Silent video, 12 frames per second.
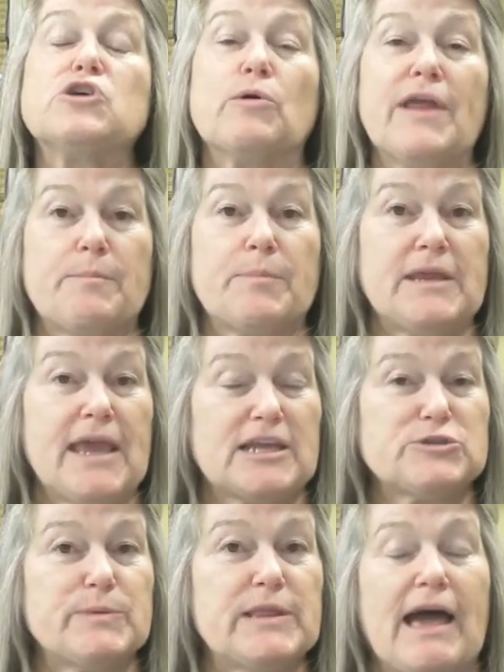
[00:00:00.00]
happen to
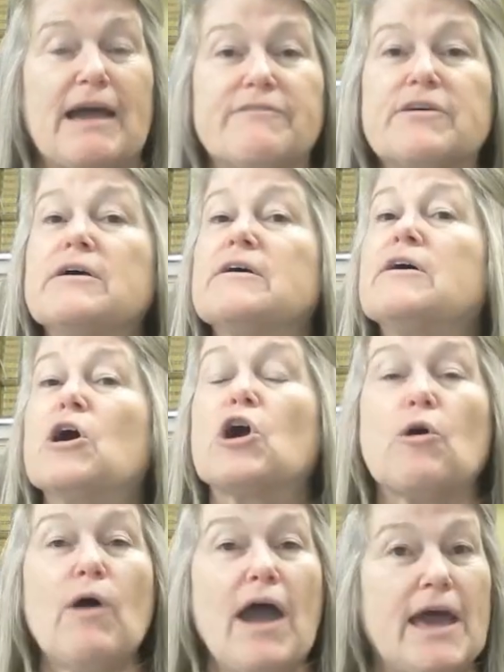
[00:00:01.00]
catch me live,
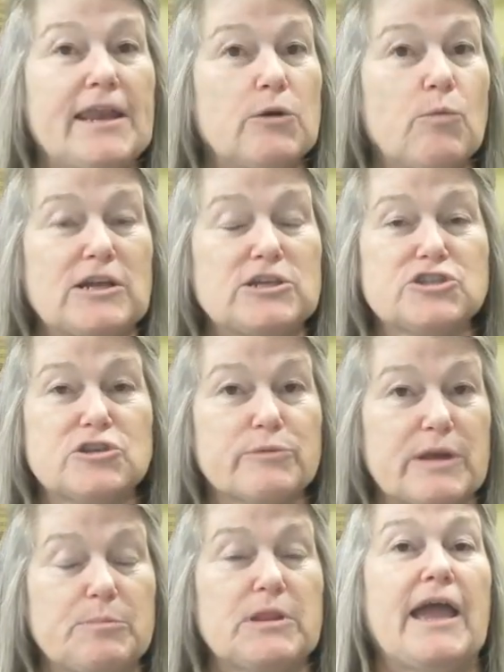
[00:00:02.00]
go ahead and watch the
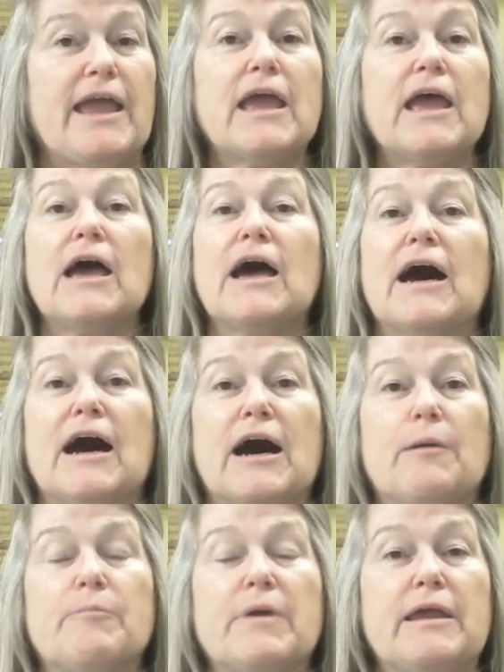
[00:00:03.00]
replay.
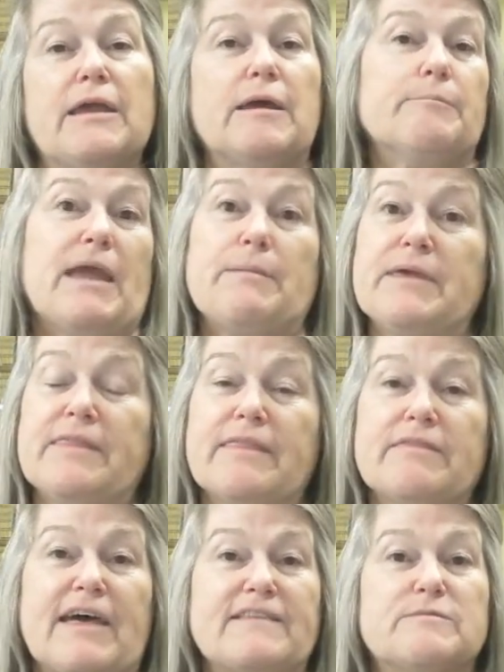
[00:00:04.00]
Maybe
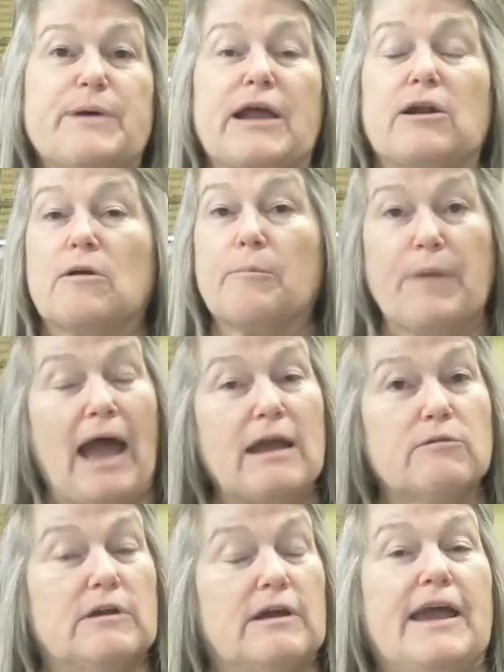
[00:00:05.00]
that's better.
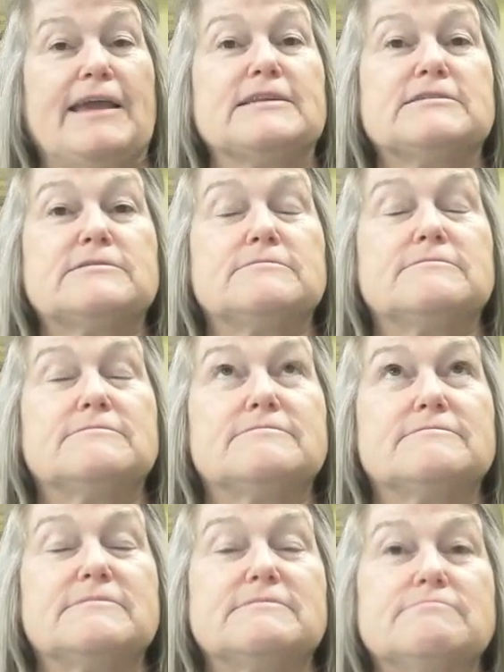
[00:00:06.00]
I
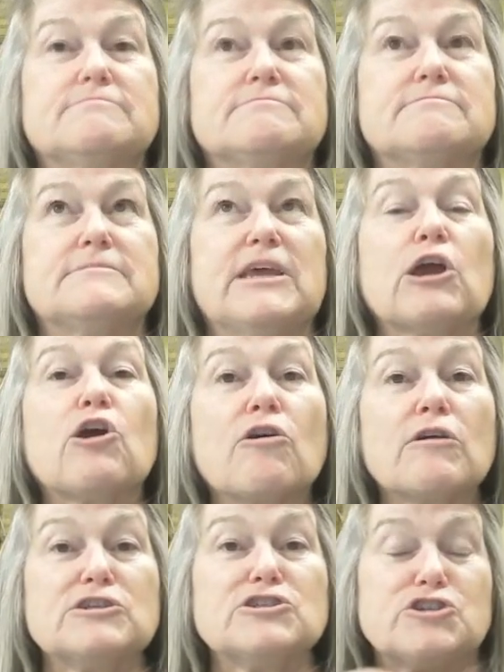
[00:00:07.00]

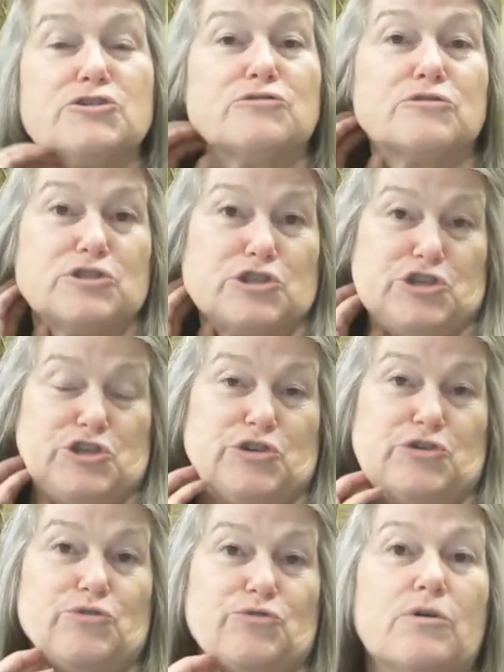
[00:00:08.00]
encourage you
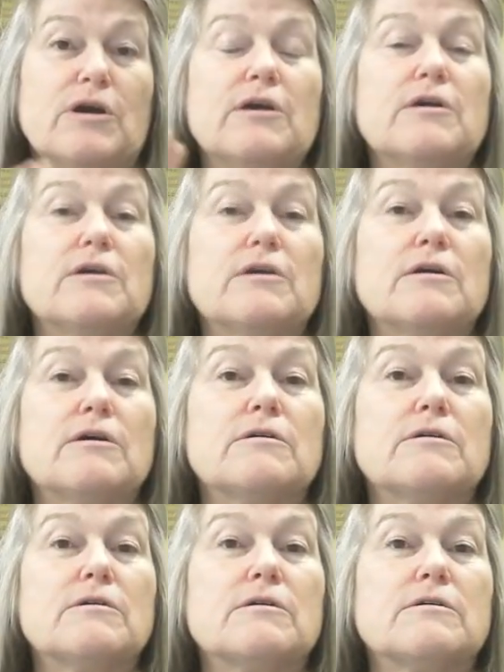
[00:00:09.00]
to
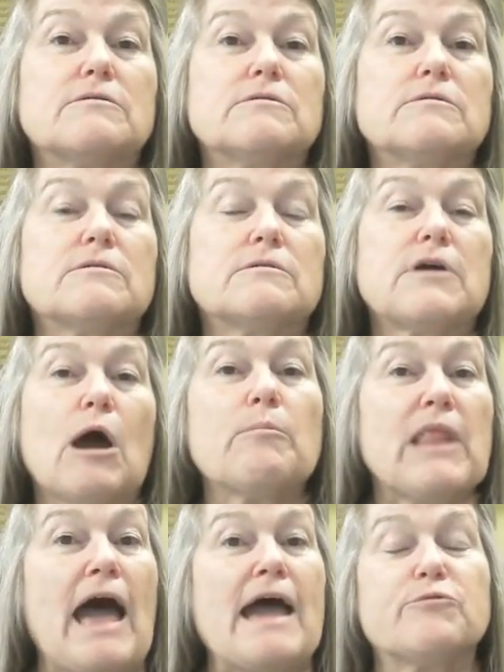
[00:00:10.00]

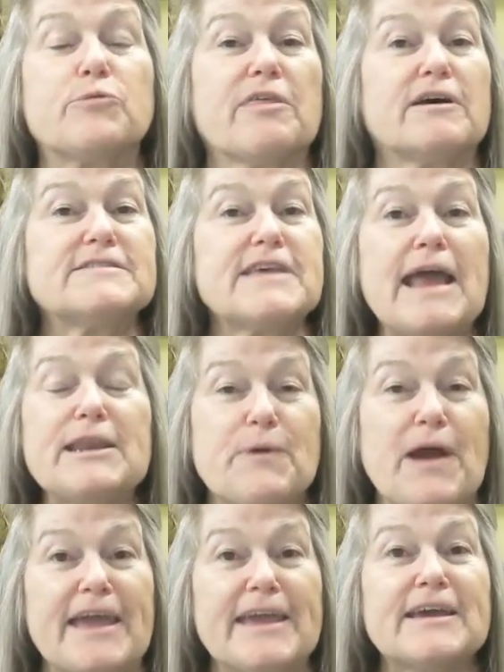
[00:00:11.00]
come live with us
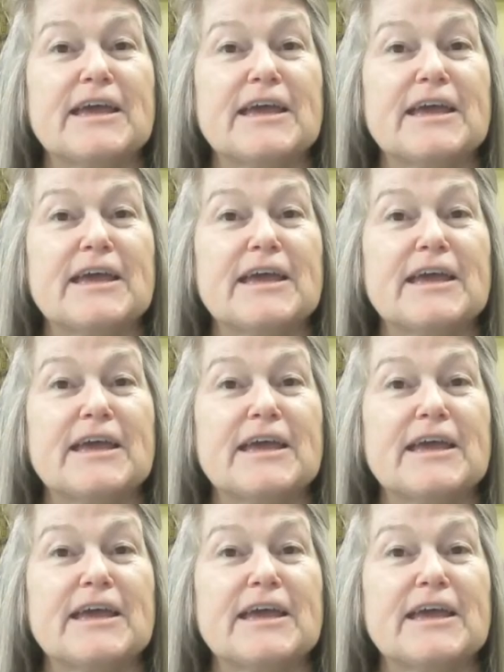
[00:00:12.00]
anyway